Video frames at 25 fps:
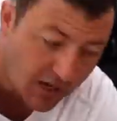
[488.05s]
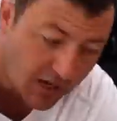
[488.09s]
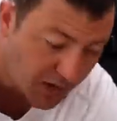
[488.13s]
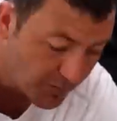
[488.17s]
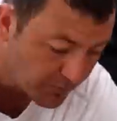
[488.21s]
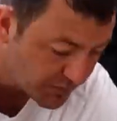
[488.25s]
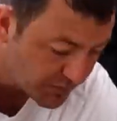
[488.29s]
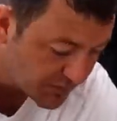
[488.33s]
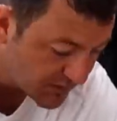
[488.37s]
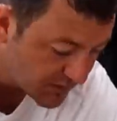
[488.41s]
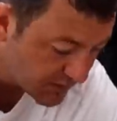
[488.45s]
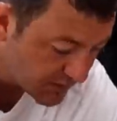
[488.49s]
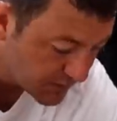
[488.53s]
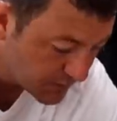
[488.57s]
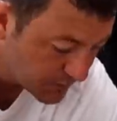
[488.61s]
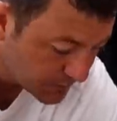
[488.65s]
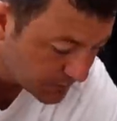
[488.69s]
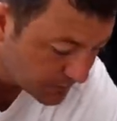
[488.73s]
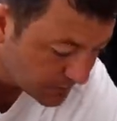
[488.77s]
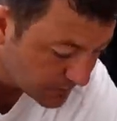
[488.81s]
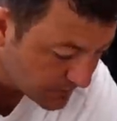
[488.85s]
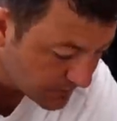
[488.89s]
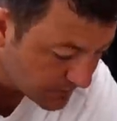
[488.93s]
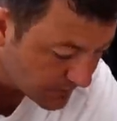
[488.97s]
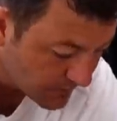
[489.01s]
amps,
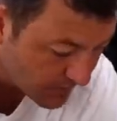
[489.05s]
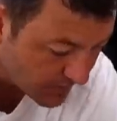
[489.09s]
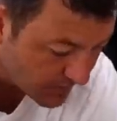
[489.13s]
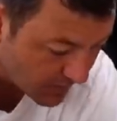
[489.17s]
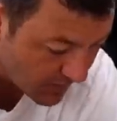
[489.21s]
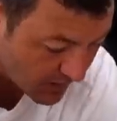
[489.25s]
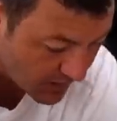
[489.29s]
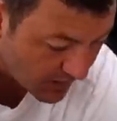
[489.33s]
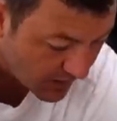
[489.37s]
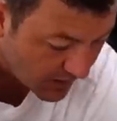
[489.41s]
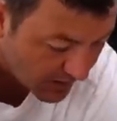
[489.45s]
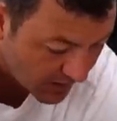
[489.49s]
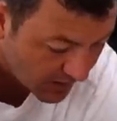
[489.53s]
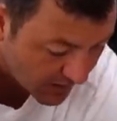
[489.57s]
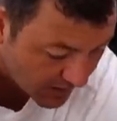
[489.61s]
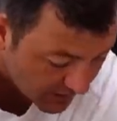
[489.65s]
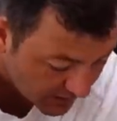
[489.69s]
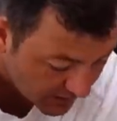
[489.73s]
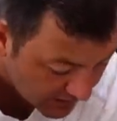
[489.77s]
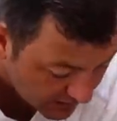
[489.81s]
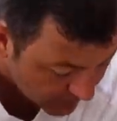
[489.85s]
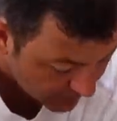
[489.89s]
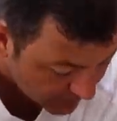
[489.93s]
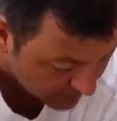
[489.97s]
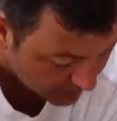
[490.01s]

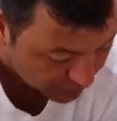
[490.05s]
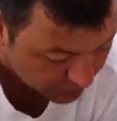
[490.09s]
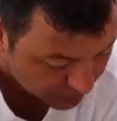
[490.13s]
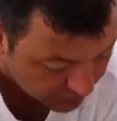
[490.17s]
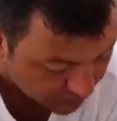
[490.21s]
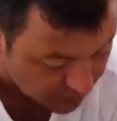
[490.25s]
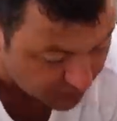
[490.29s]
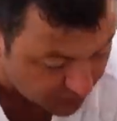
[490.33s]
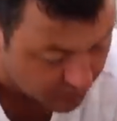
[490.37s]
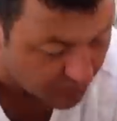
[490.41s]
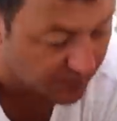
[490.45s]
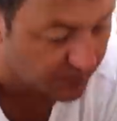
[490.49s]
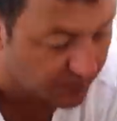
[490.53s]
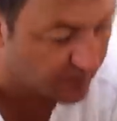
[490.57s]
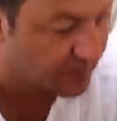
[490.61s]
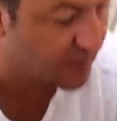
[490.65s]
and she's been